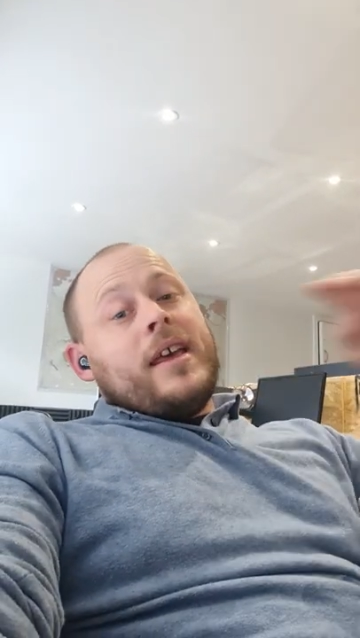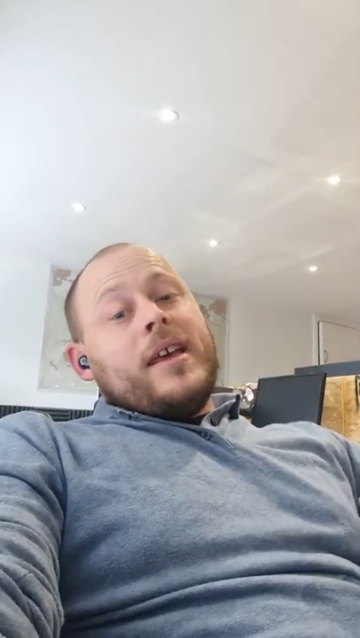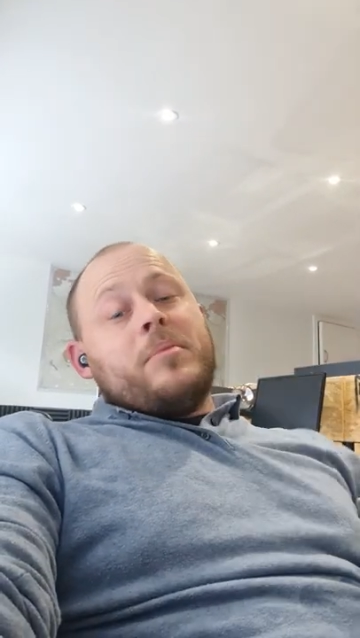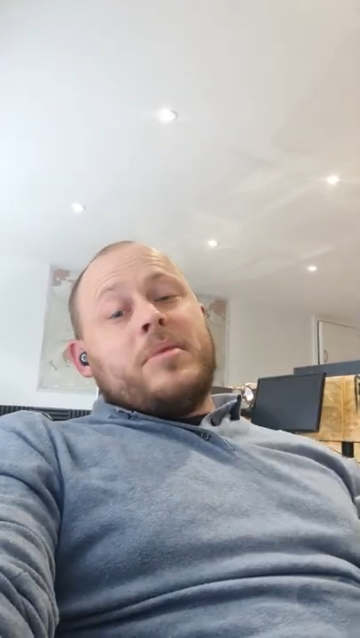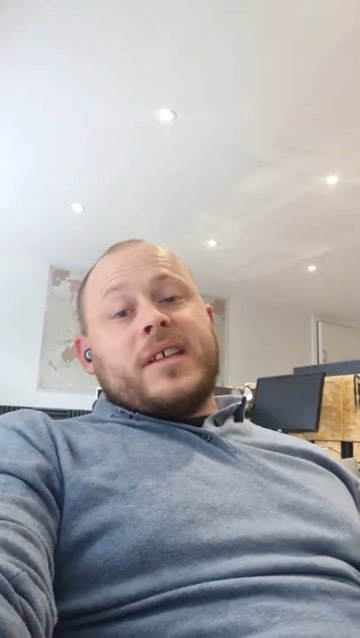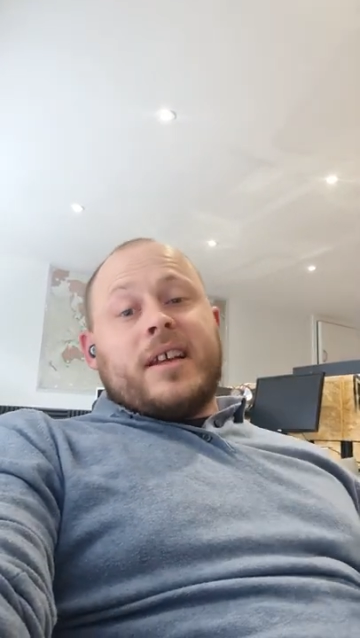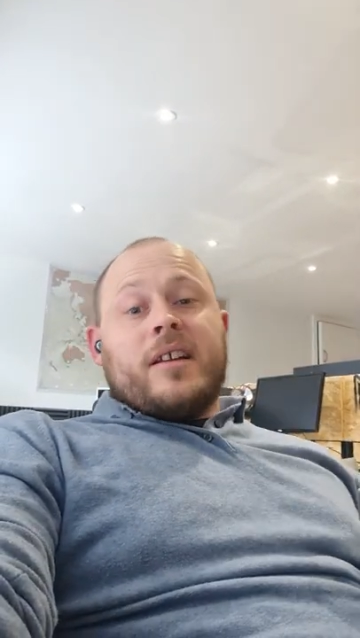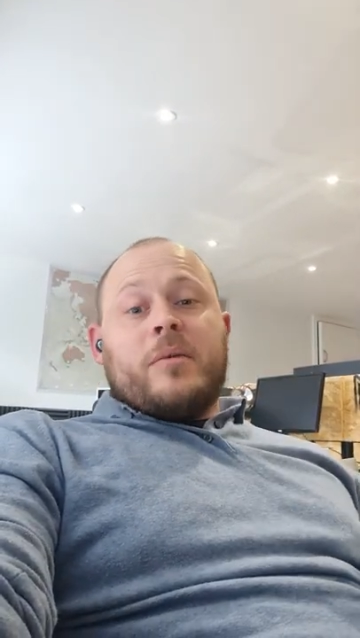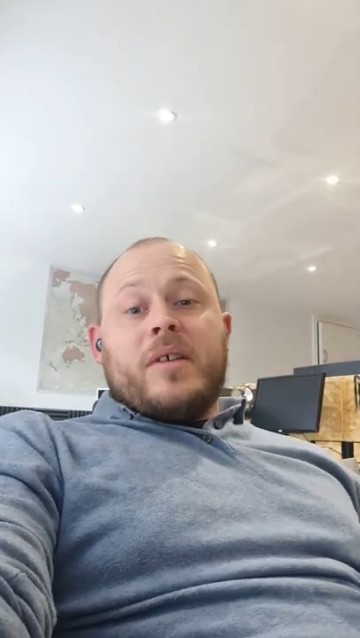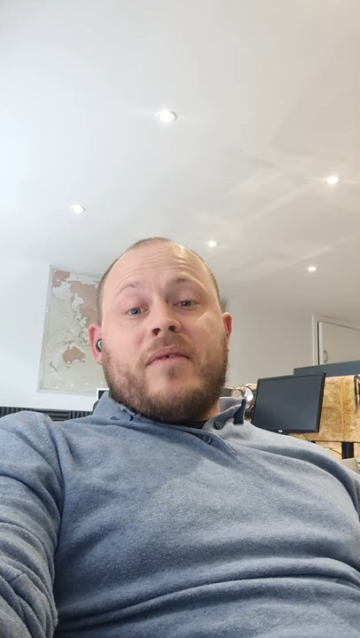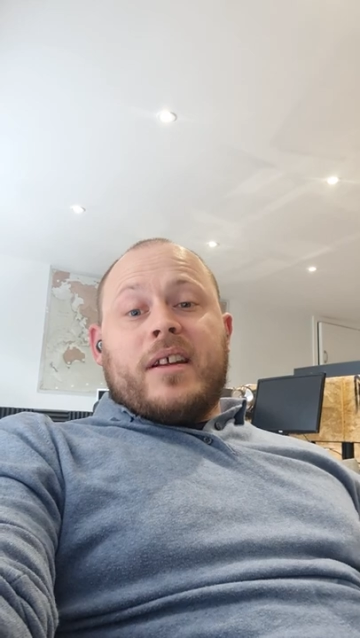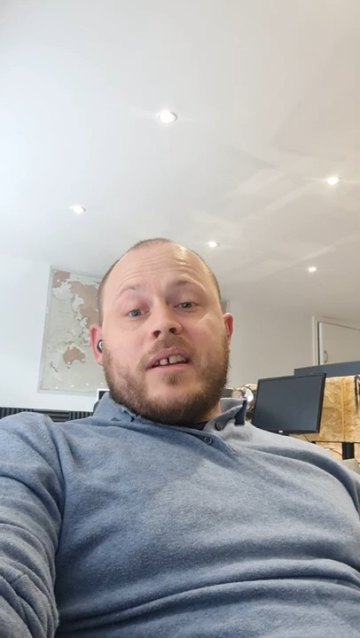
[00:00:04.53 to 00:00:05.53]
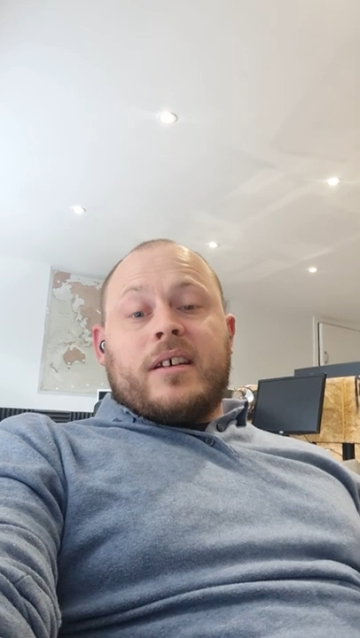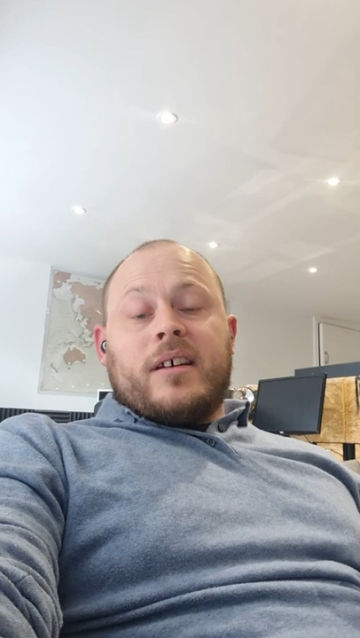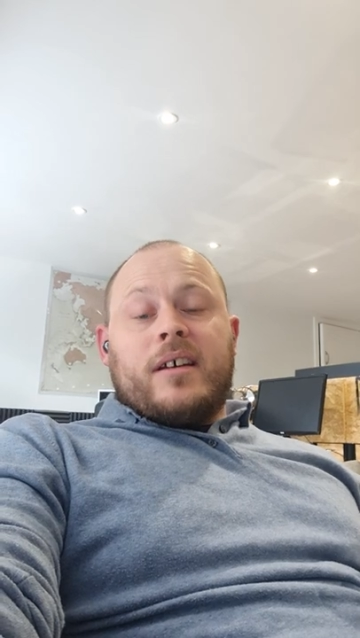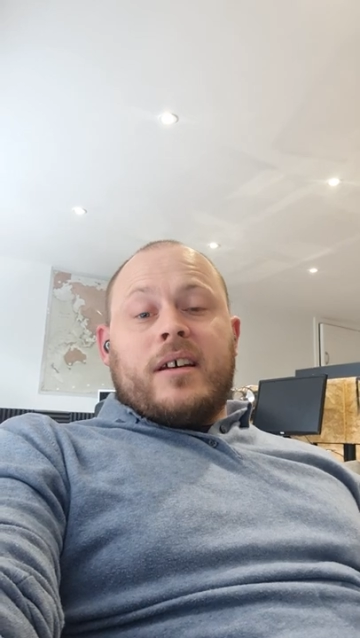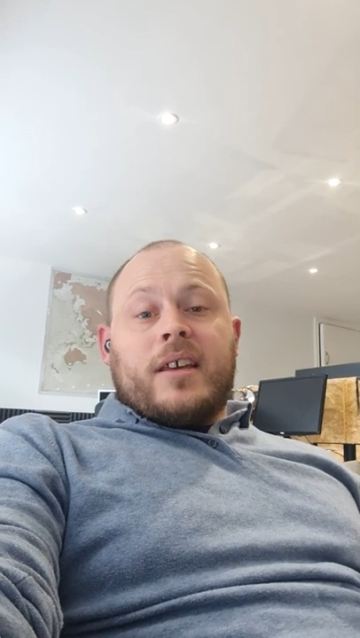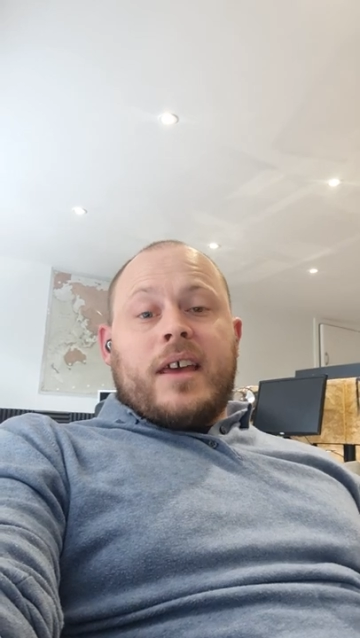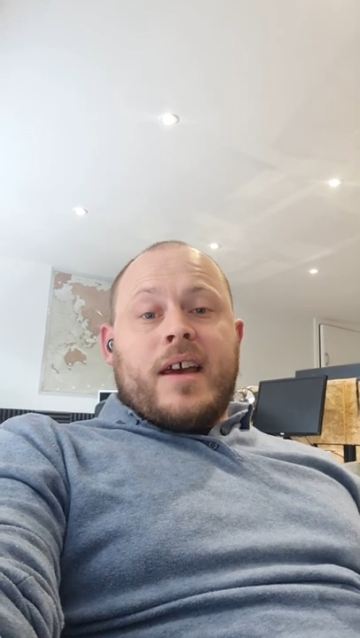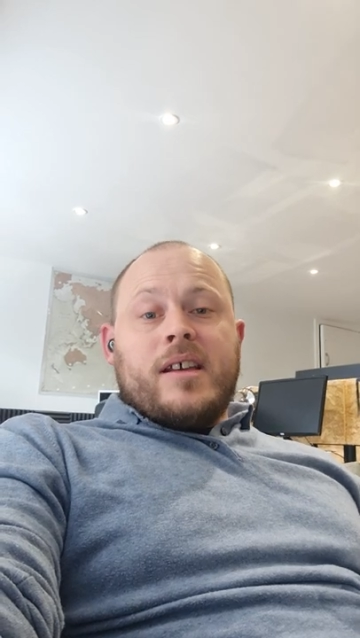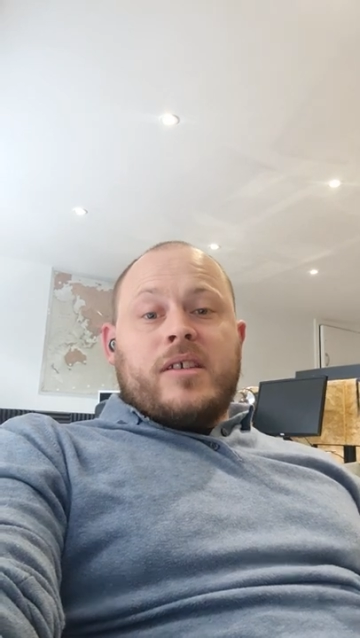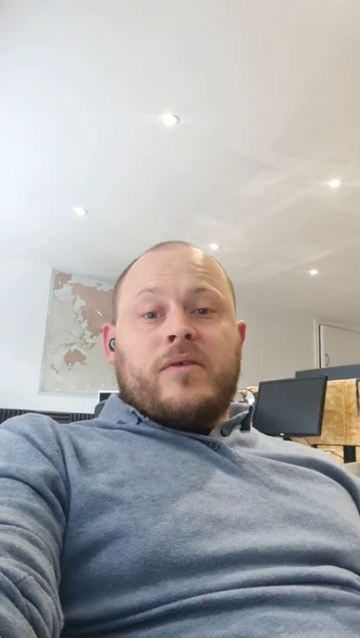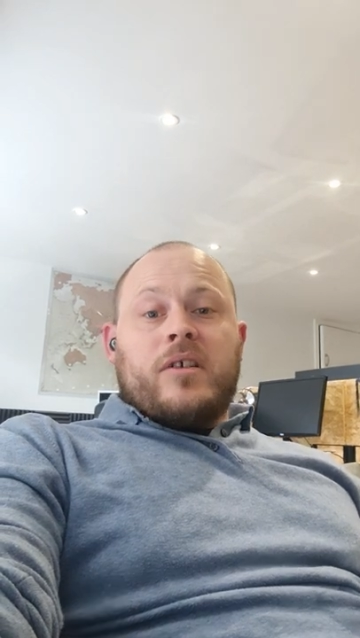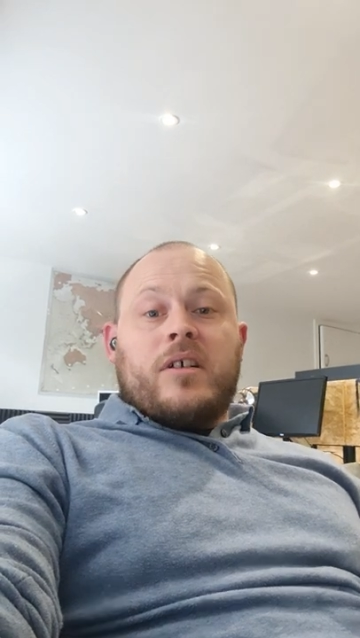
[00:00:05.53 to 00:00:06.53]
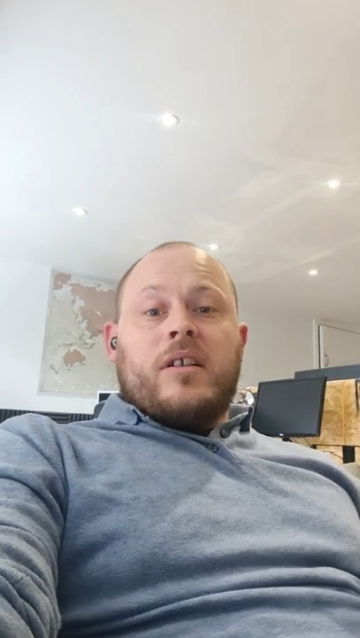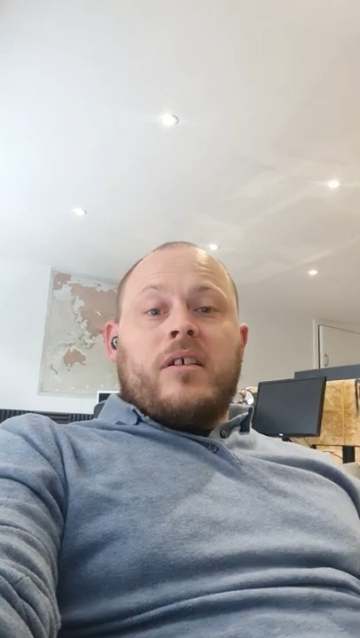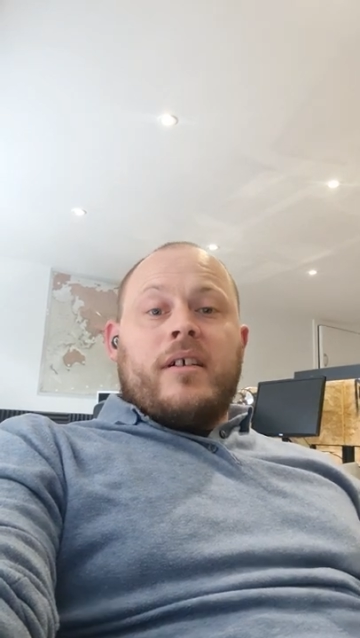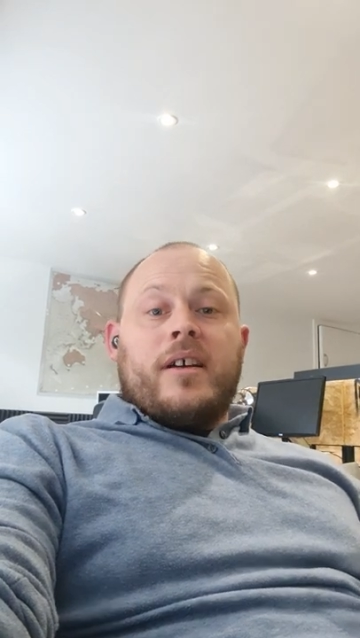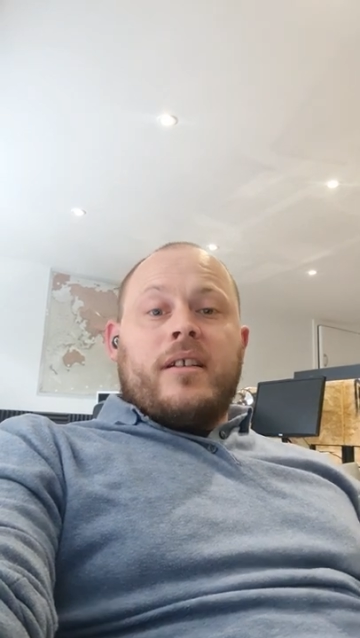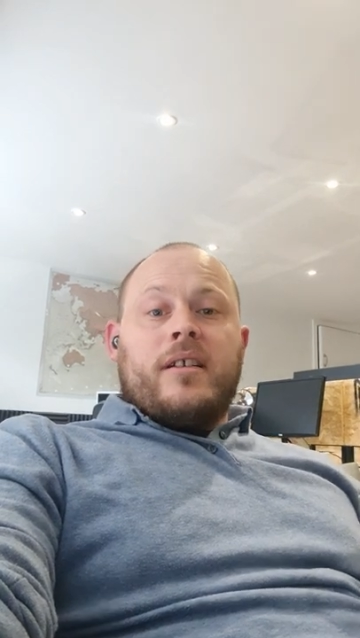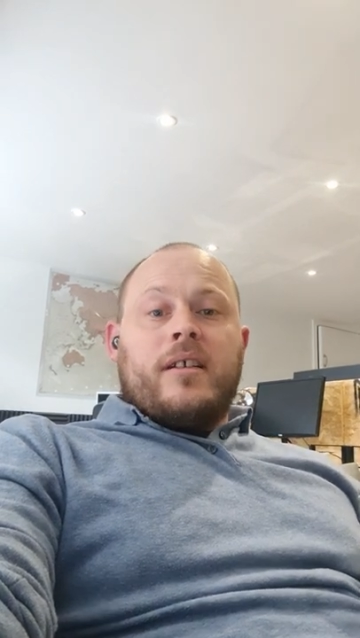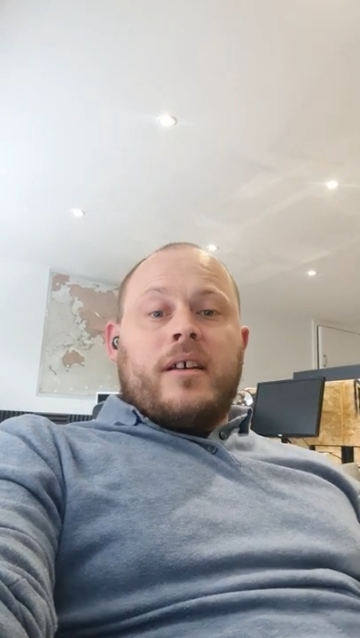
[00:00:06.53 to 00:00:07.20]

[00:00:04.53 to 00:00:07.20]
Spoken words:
In particular, we've had a case for a client